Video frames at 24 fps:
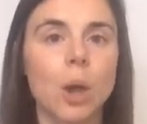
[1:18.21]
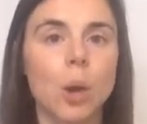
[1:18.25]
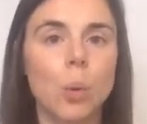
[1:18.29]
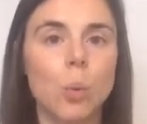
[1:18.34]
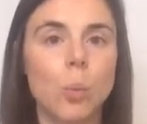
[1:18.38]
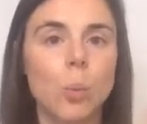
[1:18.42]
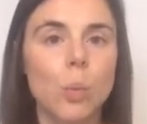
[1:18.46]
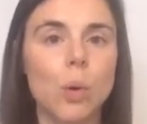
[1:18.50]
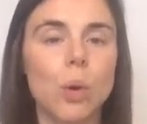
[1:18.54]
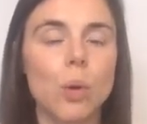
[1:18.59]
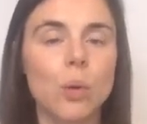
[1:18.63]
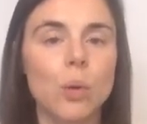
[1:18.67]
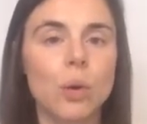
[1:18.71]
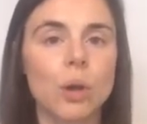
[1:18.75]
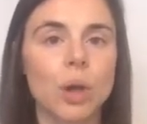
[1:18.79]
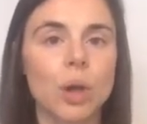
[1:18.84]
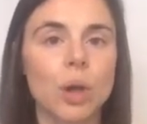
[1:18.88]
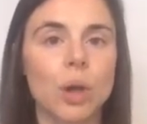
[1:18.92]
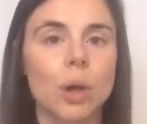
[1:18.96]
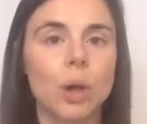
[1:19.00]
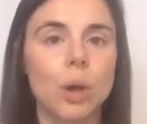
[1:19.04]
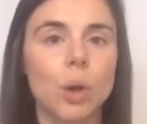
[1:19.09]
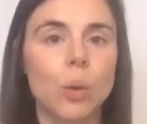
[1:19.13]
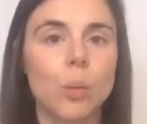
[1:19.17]

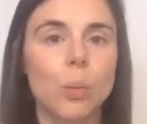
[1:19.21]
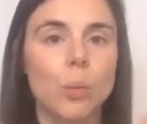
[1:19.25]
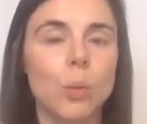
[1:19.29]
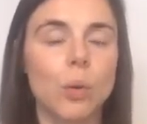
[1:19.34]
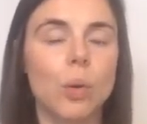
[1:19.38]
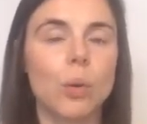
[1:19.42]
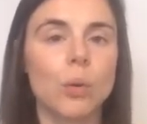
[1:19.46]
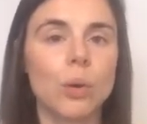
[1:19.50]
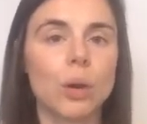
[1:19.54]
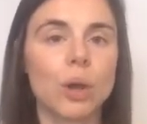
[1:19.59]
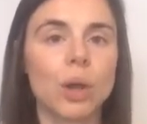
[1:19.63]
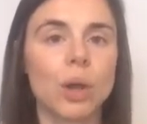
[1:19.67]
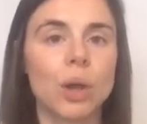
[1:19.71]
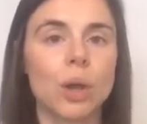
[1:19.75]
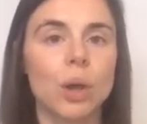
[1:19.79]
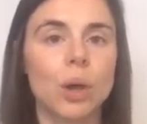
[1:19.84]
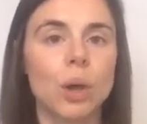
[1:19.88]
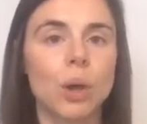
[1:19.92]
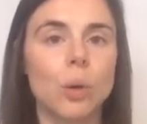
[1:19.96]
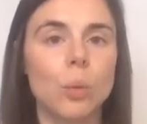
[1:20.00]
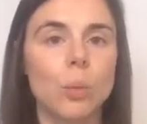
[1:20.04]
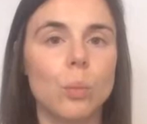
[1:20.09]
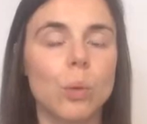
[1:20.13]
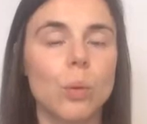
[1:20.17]
Walk, walk,
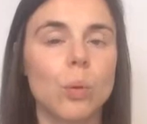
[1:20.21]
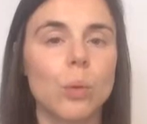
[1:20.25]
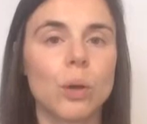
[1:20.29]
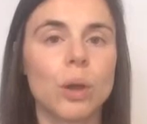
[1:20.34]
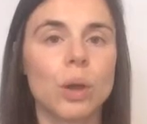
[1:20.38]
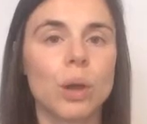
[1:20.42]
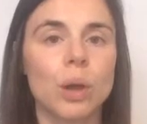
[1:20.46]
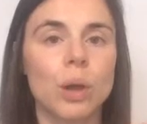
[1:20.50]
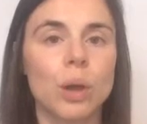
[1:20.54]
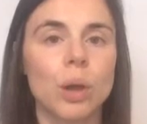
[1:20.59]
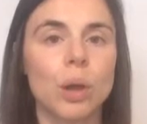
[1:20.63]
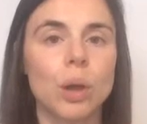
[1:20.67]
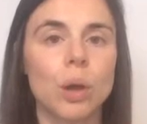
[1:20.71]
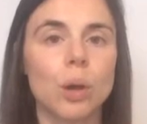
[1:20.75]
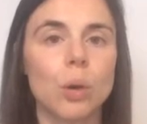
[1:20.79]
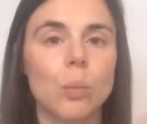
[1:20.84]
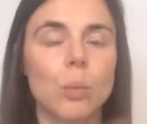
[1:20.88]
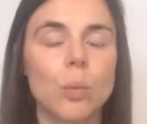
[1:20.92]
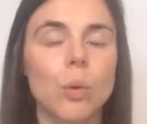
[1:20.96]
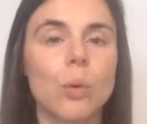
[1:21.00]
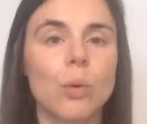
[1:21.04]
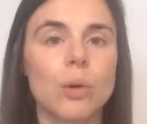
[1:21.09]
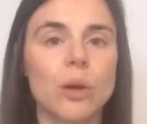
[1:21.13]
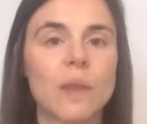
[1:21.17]
walk,
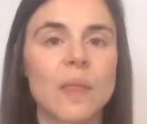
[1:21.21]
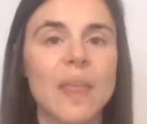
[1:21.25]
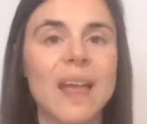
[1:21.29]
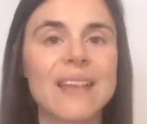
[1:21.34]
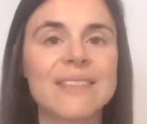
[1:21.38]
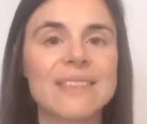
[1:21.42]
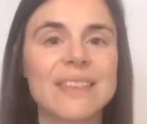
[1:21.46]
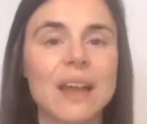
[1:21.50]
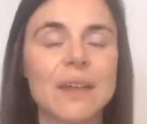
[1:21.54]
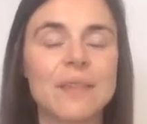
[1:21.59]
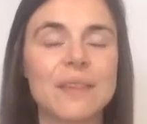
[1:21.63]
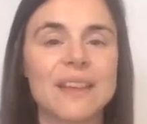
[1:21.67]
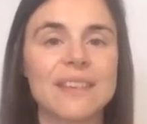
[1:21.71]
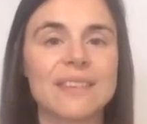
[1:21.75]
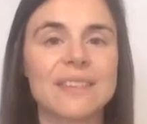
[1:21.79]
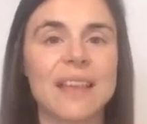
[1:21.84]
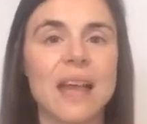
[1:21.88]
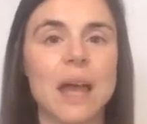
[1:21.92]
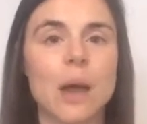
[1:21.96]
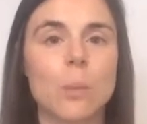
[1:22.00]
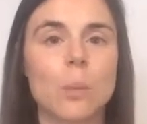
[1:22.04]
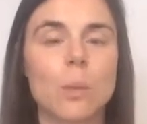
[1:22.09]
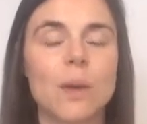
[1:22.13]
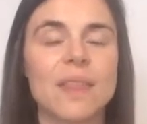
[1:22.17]
walk. That's how they
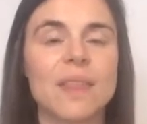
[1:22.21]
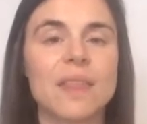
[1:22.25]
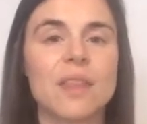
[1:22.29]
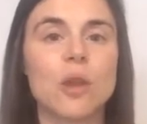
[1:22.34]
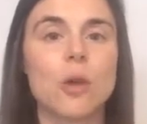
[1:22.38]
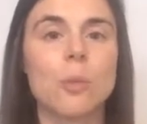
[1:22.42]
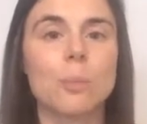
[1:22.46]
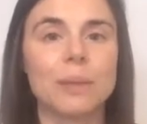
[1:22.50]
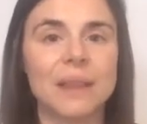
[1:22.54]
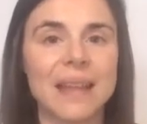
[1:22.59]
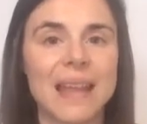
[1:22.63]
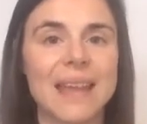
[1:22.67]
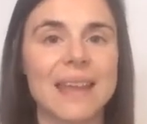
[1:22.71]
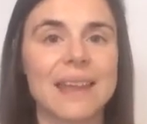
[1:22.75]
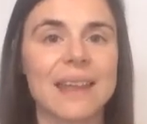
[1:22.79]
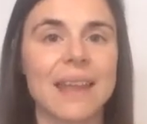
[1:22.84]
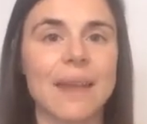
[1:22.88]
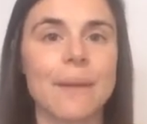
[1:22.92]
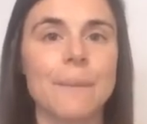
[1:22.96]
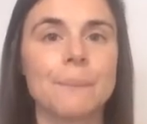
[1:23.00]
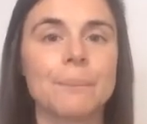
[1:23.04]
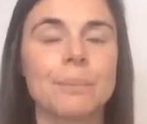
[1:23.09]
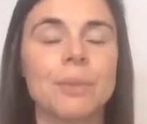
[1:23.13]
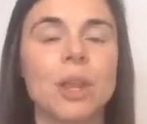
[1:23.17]
sound when you're playing
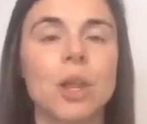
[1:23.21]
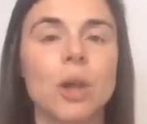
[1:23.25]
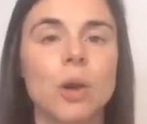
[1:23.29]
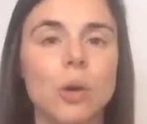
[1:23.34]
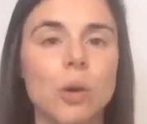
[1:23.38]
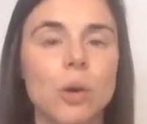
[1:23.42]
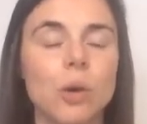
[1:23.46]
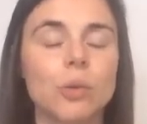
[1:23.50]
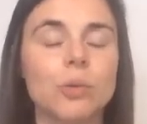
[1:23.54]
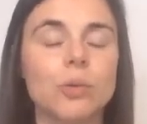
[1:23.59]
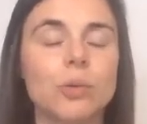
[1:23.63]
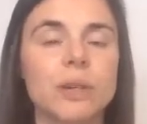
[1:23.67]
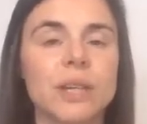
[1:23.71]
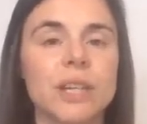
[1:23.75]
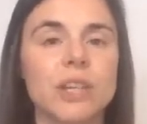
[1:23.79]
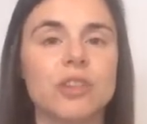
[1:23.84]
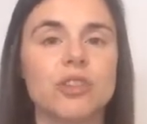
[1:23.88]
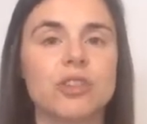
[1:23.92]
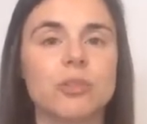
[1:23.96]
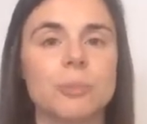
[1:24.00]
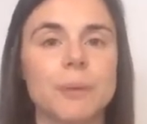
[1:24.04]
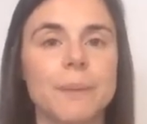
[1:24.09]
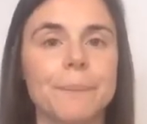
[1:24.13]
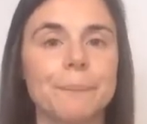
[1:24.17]
it on your
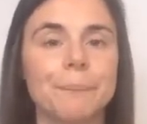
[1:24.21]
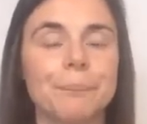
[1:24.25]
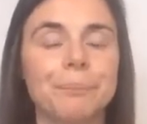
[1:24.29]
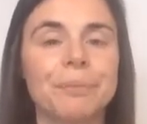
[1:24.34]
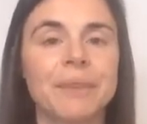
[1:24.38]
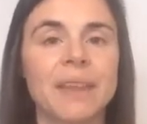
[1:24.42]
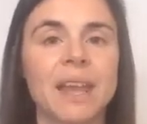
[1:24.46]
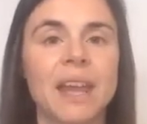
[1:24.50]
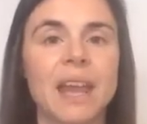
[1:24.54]
instrument.